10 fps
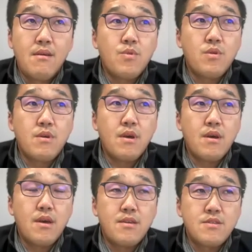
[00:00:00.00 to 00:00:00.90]
the
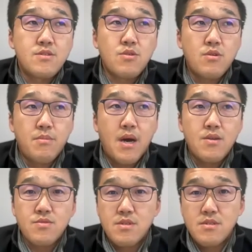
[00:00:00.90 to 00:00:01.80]
agents or the
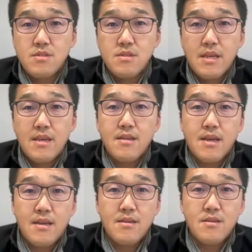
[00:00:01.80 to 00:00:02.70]
models is thinking
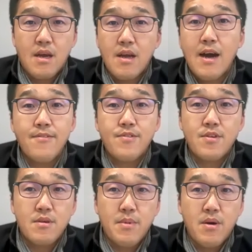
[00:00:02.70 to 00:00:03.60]
that they're not
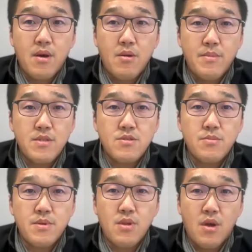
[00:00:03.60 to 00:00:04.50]
confident about automation to
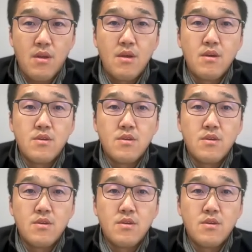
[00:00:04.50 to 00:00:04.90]
be done,